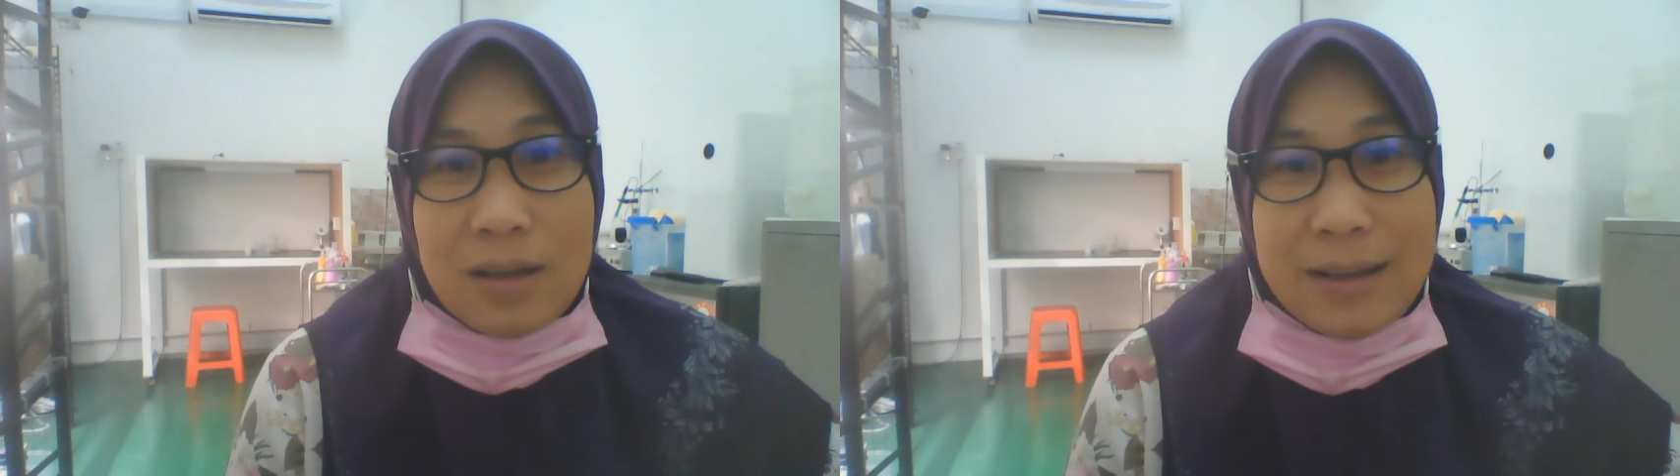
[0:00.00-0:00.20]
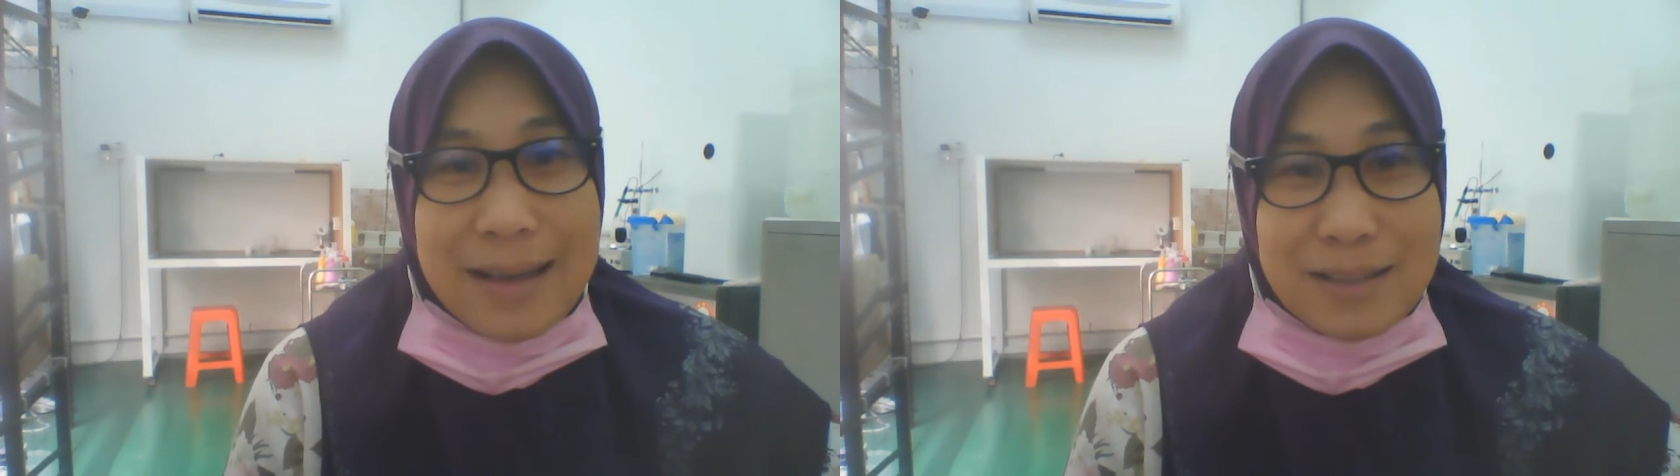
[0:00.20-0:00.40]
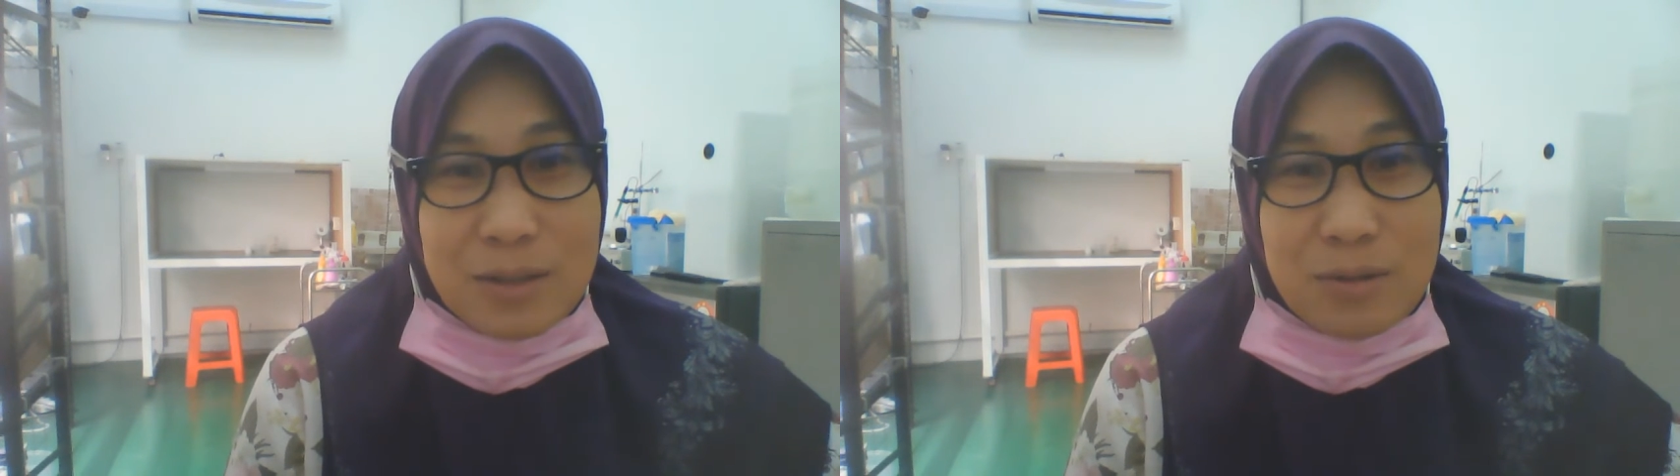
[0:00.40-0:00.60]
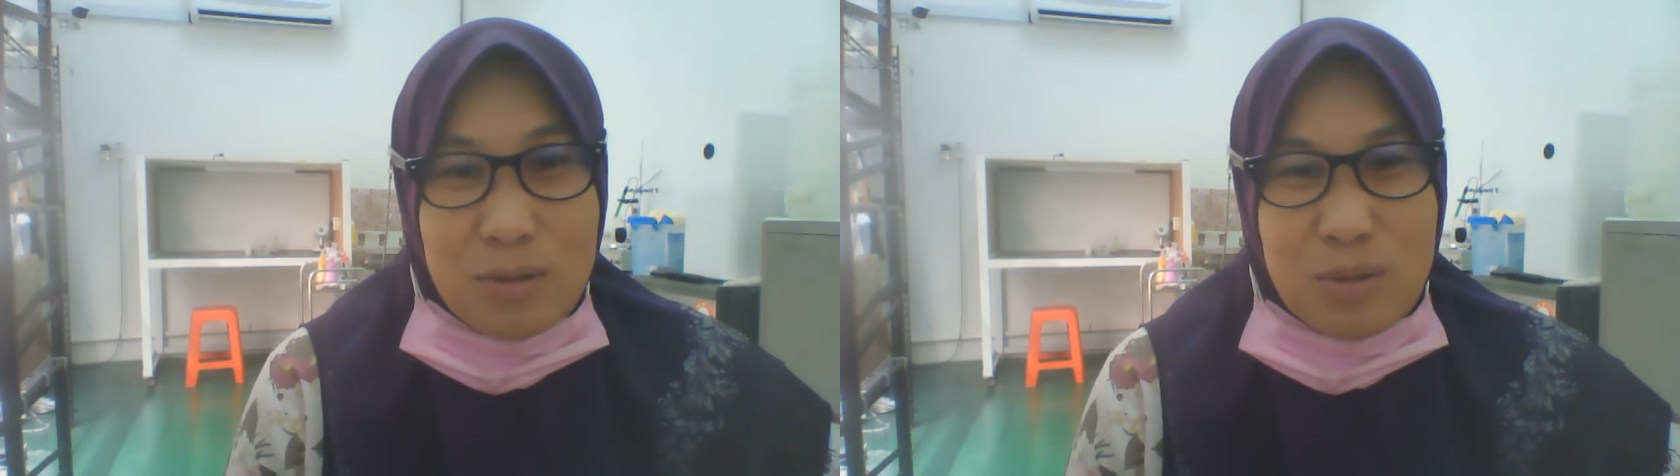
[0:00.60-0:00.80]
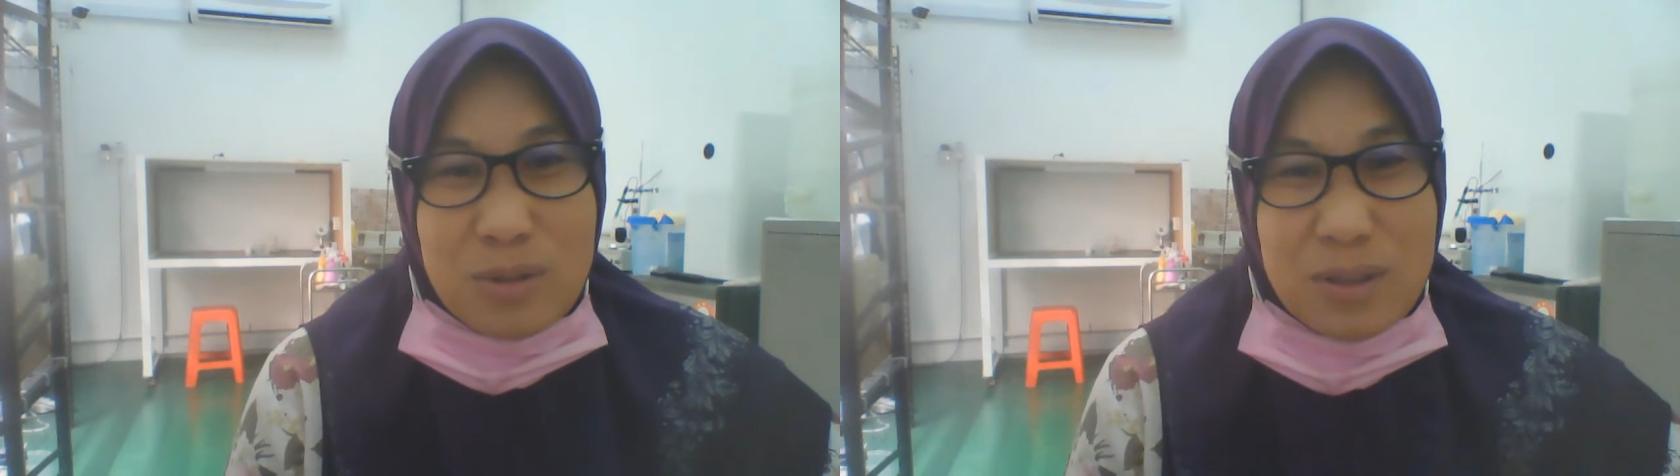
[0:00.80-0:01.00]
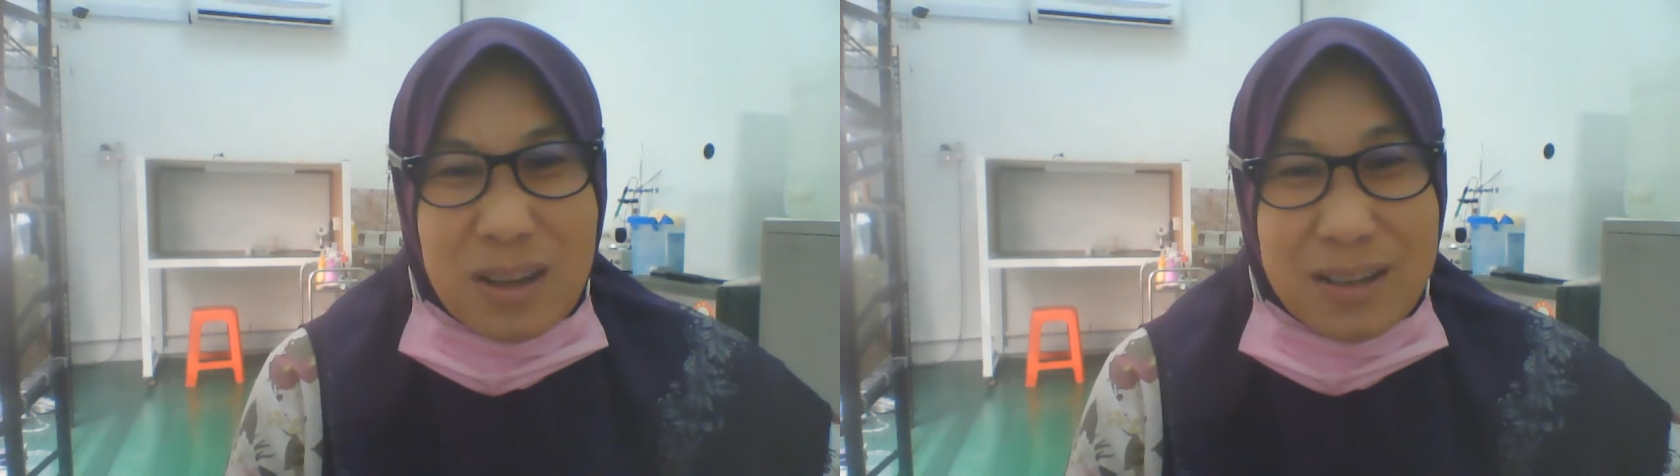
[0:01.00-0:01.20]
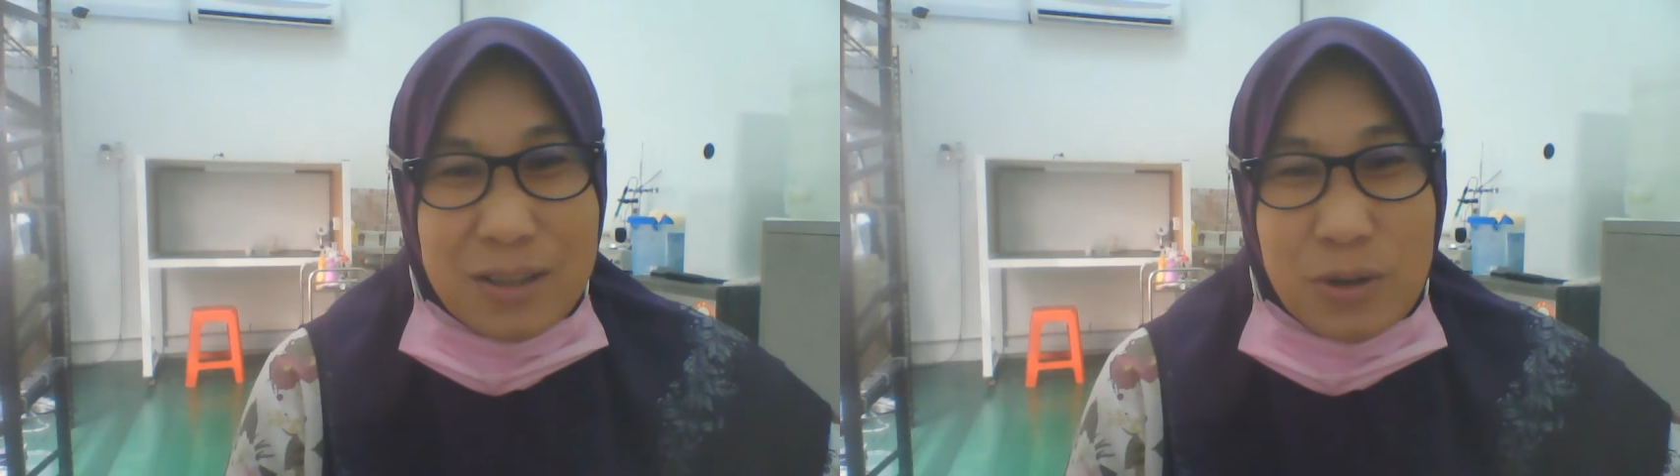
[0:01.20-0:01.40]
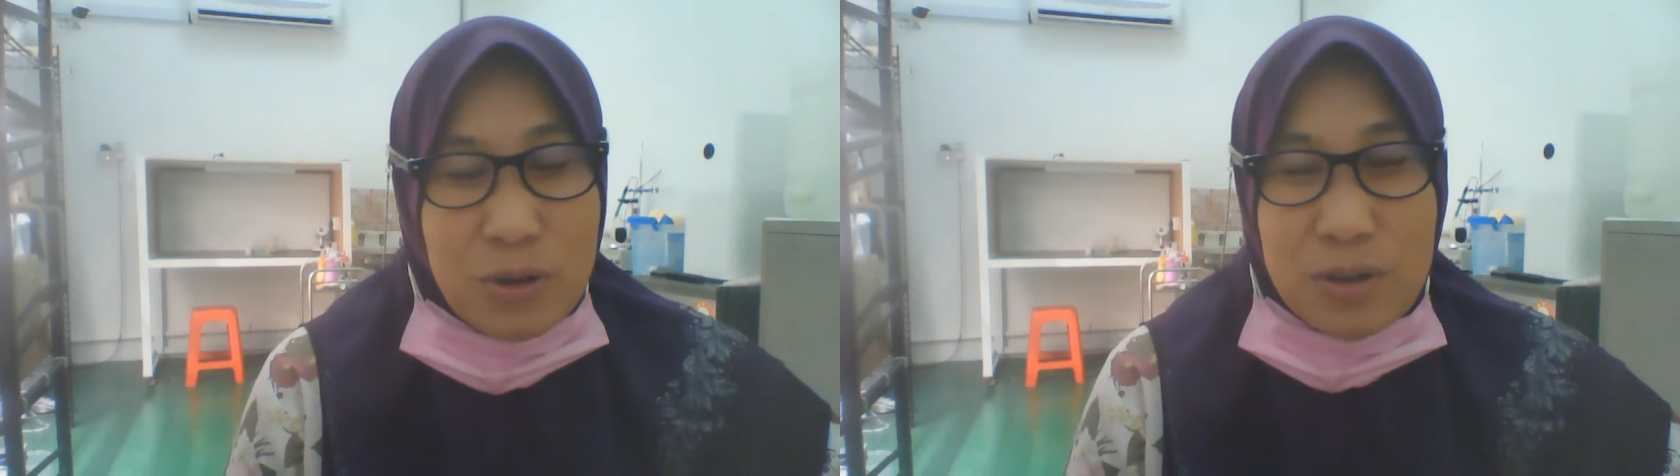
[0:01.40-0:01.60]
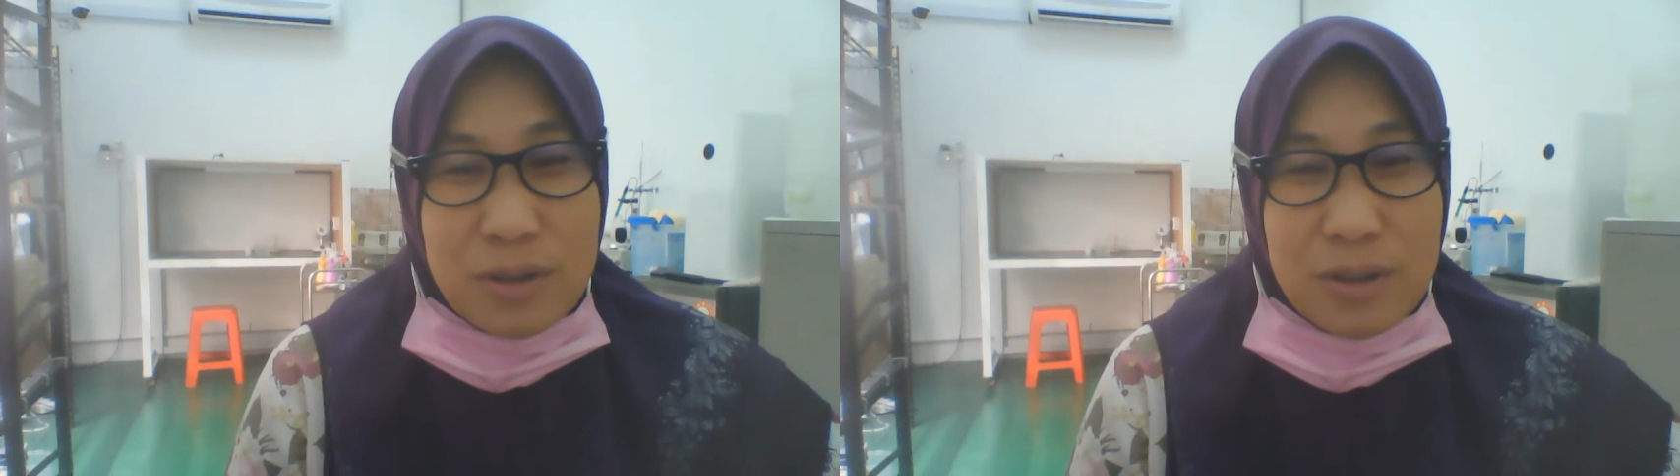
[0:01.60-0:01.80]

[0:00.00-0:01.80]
less, not